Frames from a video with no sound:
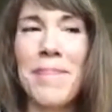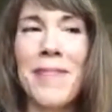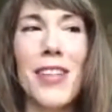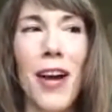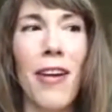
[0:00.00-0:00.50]

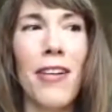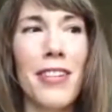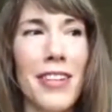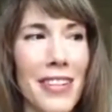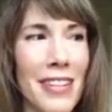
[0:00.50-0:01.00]

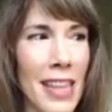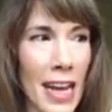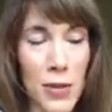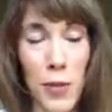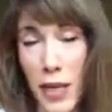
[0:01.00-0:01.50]
So
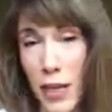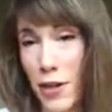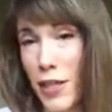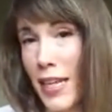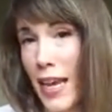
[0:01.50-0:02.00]
that's what you're
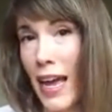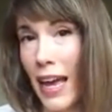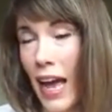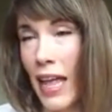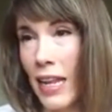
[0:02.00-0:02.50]

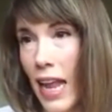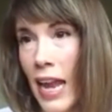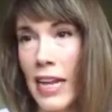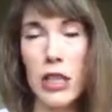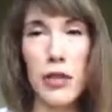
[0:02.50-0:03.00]
seeing, and
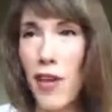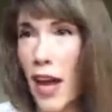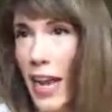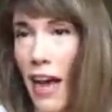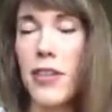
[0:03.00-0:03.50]
it's
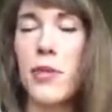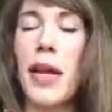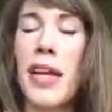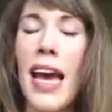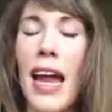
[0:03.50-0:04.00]
fine to have as
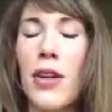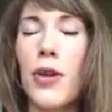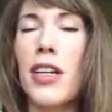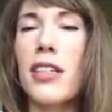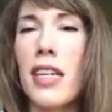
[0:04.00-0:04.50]
many
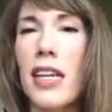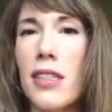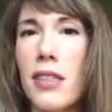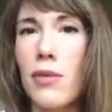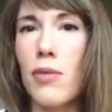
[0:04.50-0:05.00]
categories
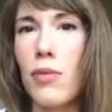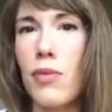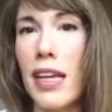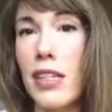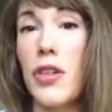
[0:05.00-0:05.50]
as
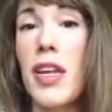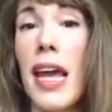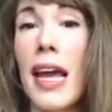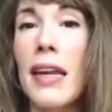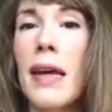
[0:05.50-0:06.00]
you
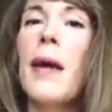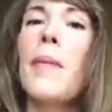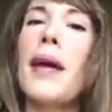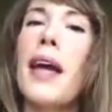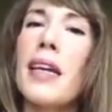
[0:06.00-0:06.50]
need,
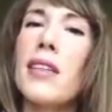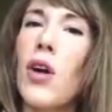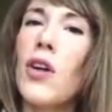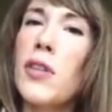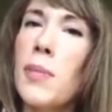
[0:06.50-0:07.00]
because
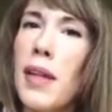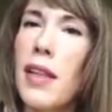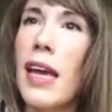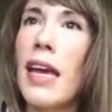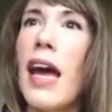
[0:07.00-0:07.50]

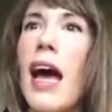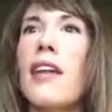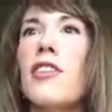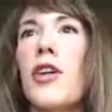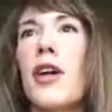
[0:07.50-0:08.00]
ultimately
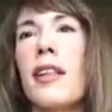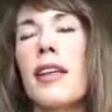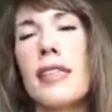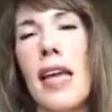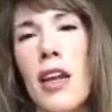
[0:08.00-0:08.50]
during the
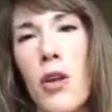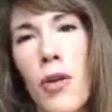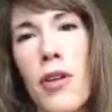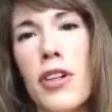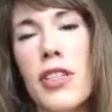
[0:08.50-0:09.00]
set in
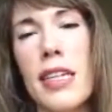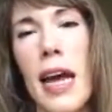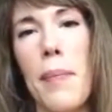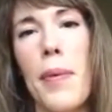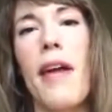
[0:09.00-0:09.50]
order
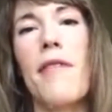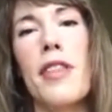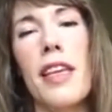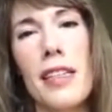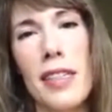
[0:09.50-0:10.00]
step,
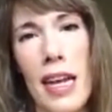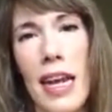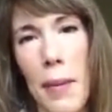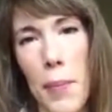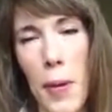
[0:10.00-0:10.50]
everything's going to
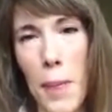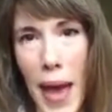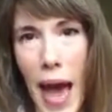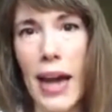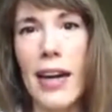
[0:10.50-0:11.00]
get put
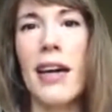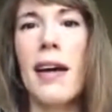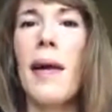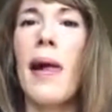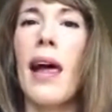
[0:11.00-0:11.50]
back.
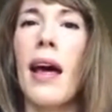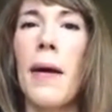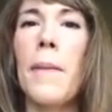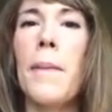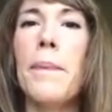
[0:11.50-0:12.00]

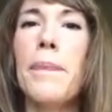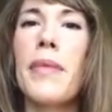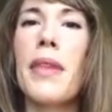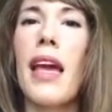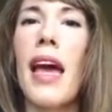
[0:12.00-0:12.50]
Um,
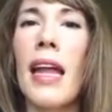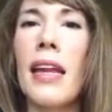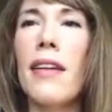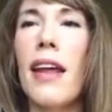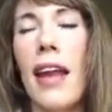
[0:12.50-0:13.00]

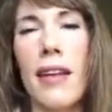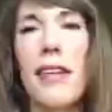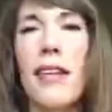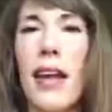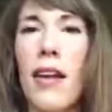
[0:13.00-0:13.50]
and
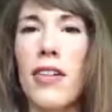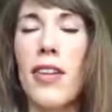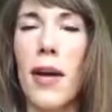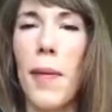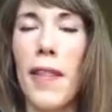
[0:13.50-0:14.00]
I'll
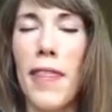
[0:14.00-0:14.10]
talk about